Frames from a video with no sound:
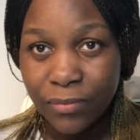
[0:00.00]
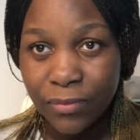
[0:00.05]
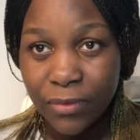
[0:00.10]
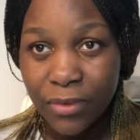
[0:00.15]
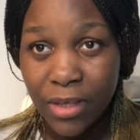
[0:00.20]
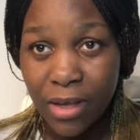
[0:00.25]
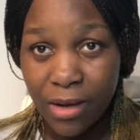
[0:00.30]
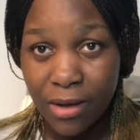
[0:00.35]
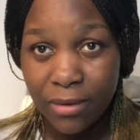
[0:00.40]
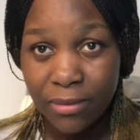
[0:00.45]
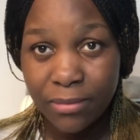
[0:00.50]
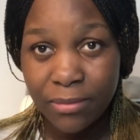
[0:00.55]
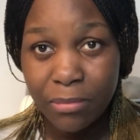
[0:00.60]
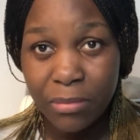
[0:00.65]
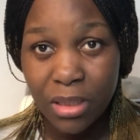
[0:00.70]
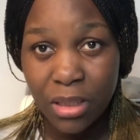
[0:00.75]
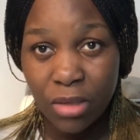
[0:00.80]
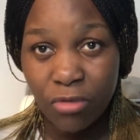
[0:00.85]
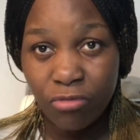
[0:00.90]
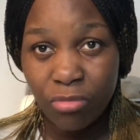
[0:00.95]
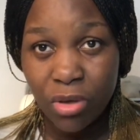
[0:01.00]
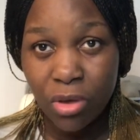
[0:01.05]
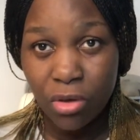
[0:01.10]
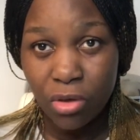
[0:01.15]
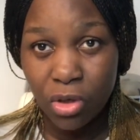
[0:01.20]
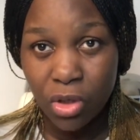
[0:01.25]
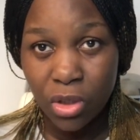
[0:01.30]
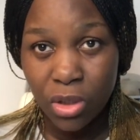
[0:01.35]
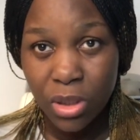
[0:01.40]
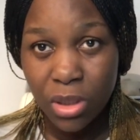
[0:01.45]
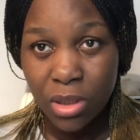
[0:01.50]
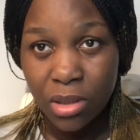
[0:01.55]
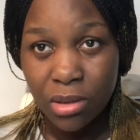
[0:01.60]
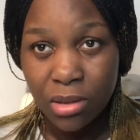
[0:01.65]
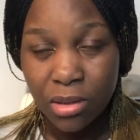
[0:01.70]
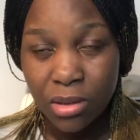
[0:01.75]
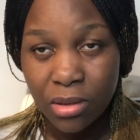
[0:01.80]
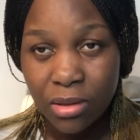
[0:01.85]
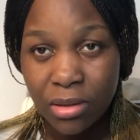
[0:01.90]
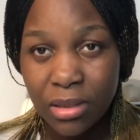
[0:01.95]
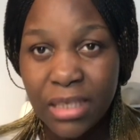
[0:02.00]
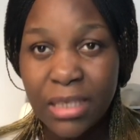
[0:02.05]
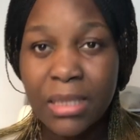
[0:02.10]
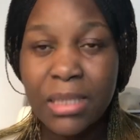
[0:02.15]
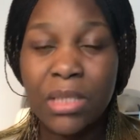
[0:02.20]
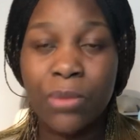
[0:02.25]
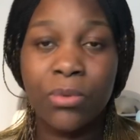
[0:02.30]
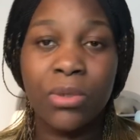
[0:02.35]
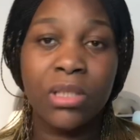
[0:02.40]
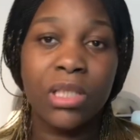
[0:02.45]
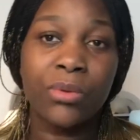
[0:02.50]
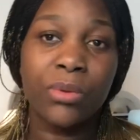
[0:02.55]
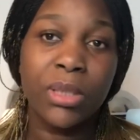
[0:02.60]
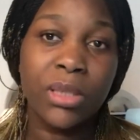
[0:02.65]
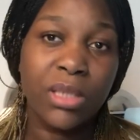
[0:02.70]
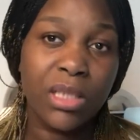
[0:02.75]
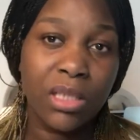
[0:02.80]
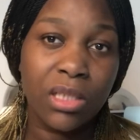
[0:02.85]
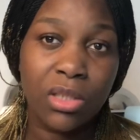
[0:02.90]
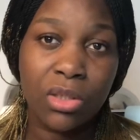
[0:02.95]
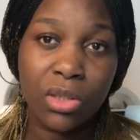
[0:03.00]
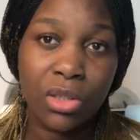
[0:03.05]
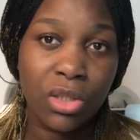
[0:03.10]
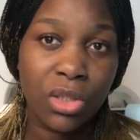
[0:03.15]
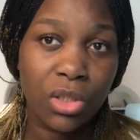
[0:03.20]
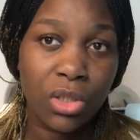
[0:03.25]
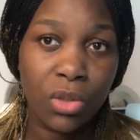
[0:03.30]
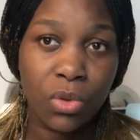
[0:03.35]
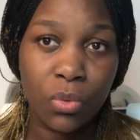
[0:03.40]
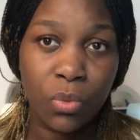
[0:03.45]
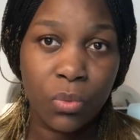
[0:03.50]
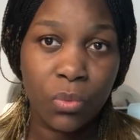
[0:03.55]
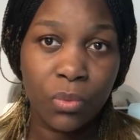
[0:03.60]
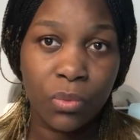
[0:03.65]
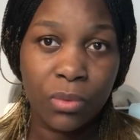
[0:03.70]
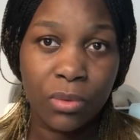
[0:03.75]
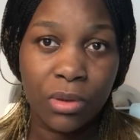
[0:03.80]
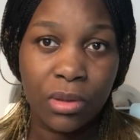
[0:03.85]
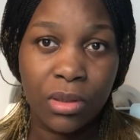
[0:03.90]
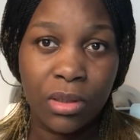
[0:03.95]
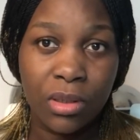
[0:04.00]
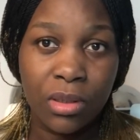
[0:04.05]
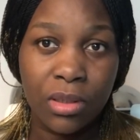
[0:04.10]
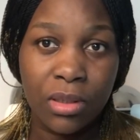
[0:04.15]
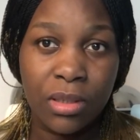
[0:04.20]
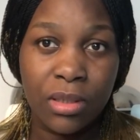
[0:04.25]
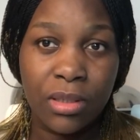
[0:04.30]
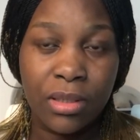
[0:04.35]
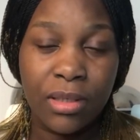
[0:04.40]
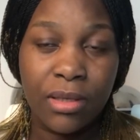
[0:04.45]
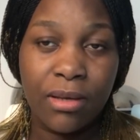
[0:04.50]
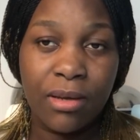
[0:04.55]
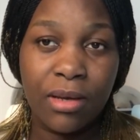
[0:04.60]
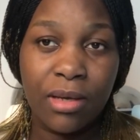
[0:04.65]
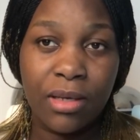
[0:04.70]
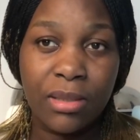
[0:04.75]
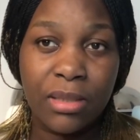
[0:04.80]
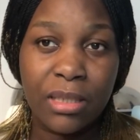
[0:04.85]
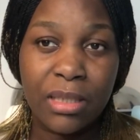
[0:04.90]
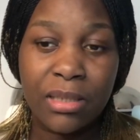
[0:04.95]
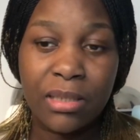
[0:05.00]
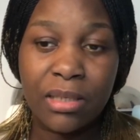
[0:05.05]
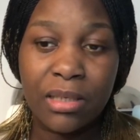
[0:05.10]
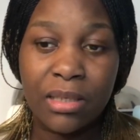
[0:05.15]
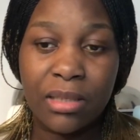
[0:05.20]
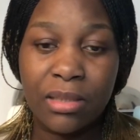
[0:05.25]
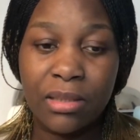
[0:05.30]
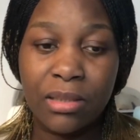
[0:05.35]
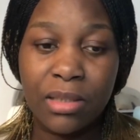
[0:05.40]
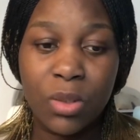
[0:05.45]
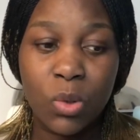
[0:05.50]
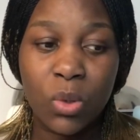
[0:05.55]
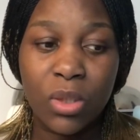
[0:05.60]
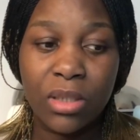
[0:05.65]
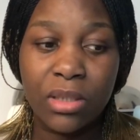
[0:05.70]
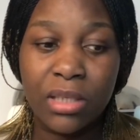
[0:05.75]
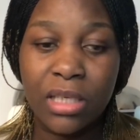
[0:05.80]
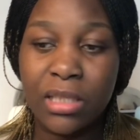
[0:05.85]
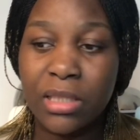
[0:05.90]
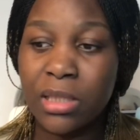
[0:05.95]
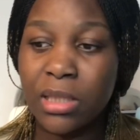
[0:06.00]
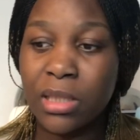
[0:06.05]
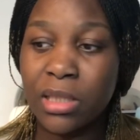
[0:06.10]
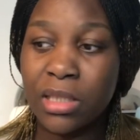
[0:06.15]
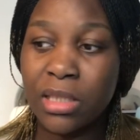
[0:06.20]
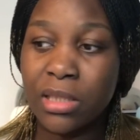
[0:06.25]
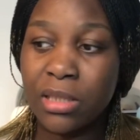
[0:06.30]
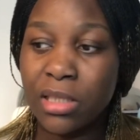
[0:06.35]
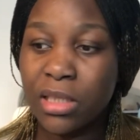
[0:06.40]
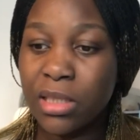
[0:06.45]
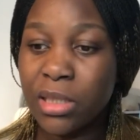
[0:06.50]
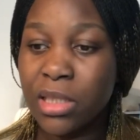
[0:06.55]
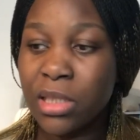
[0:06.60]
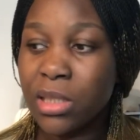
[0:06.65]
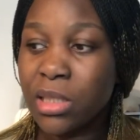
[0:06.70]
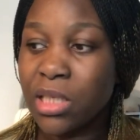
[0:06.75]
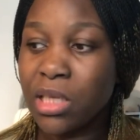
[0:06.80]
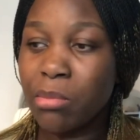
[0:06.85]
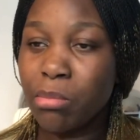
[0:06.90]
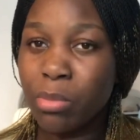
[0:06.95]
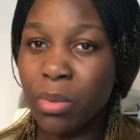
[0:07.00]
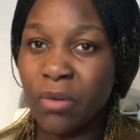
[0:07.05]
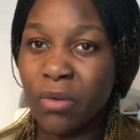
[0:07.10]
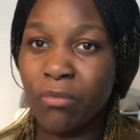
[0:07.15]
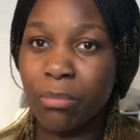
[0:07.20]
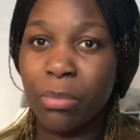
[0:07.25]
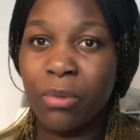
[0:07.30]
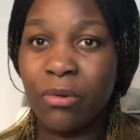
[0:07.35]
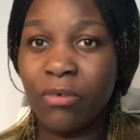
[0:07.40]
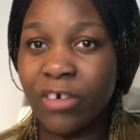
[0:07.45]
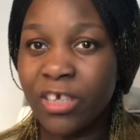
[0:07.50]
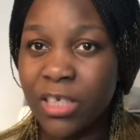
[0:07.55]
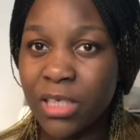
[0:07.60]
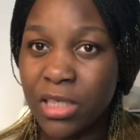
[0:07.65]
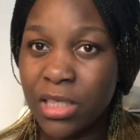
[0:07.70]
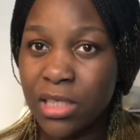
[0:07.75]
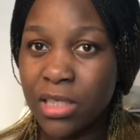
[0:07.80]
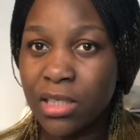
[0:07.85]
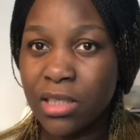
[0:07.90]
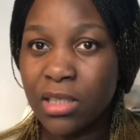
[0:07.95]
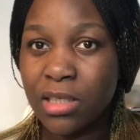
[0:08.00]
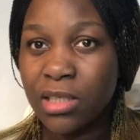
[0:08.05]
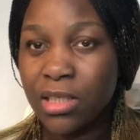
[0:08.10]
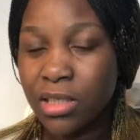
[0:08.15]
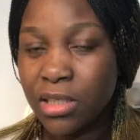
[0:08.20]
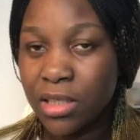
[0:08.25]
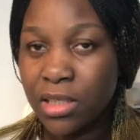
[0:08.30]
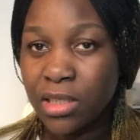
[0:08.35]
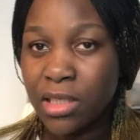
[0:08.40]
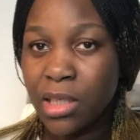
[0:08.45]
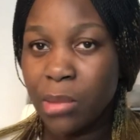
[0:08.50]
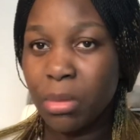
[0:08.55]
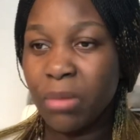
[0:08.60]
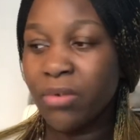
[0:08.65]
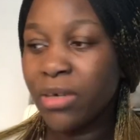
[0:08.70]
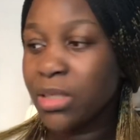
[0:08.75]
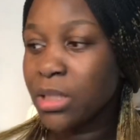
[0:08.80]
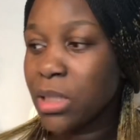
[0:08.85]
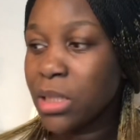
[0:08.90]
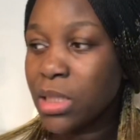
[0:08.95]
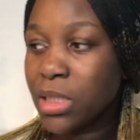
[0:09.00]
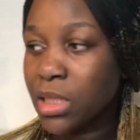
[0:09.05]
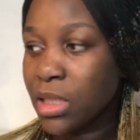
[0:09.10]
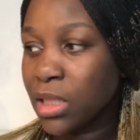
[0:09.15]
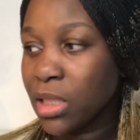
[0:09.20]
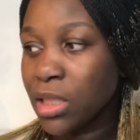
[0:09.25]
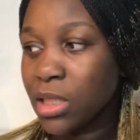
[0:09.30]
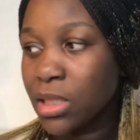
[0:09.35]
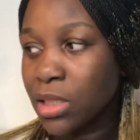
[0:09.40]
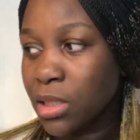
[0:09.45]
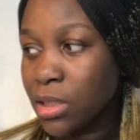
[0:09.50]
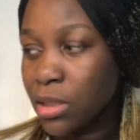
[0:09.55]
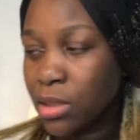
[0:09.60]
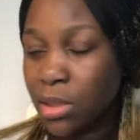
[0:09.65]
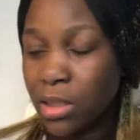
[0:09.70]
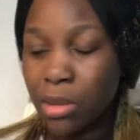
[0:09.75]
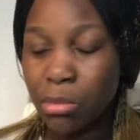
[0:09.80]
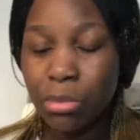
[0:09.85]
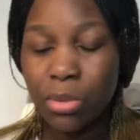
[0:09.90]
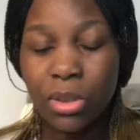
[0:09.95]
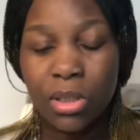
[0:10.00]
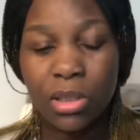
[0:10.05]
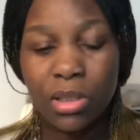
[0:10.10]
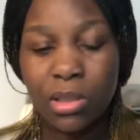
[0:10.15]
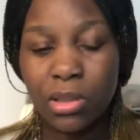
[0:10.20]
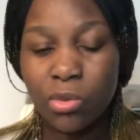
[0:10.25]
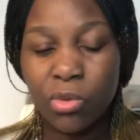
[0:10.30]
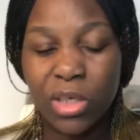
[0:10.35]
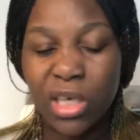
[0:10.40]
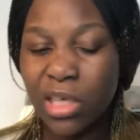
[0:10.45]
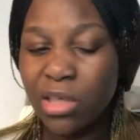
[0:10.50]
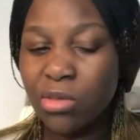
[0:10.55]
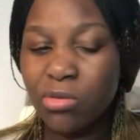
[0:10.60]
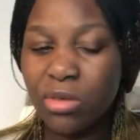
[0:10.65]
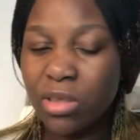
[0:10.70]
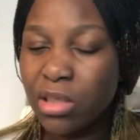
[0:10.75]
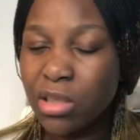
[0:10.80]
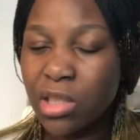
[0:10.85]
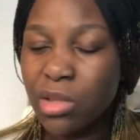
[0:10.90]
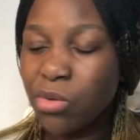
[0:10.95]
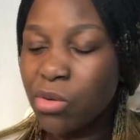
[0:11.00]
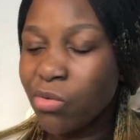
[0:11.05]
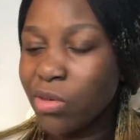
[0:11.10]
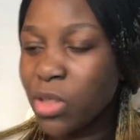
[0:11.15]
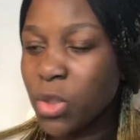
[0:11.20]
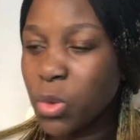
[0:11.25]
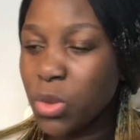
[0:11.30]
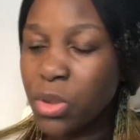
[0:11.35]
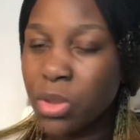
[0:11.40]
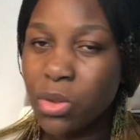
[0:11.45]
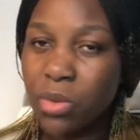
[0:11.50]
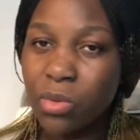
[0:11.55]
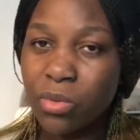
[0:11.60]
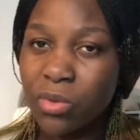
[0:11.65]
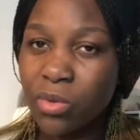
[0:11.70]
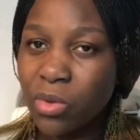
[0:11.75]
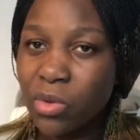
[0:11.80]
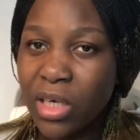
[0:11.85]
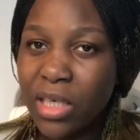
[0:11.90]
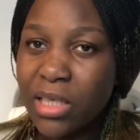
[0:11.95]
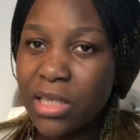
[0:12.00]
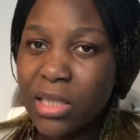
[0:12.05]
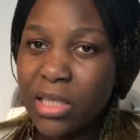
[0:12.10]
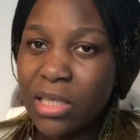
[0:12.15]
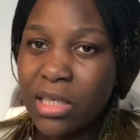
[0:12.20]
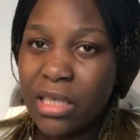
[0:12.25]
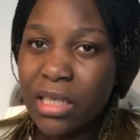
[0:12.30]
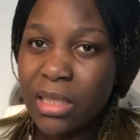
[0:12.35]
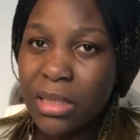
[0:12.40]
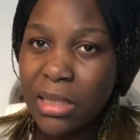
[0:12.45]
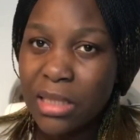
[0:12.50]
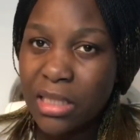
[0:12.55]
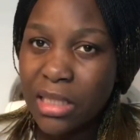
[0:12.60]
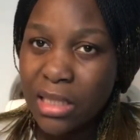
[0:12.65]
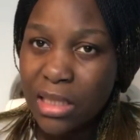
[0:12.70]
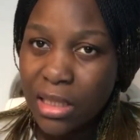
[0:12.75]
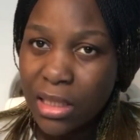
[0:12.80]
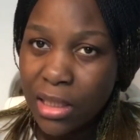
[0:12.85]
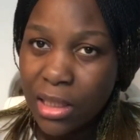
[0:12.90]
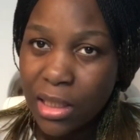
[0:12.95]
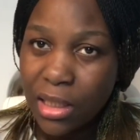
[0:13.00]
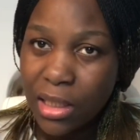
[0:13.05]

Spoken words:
Yeah, believe me or not, there is a way they will start treating you. Yeah, Sasa, this one that just came from poverty. Poverty stricken somebody. We can do anything we want to do. You can't tell us anything.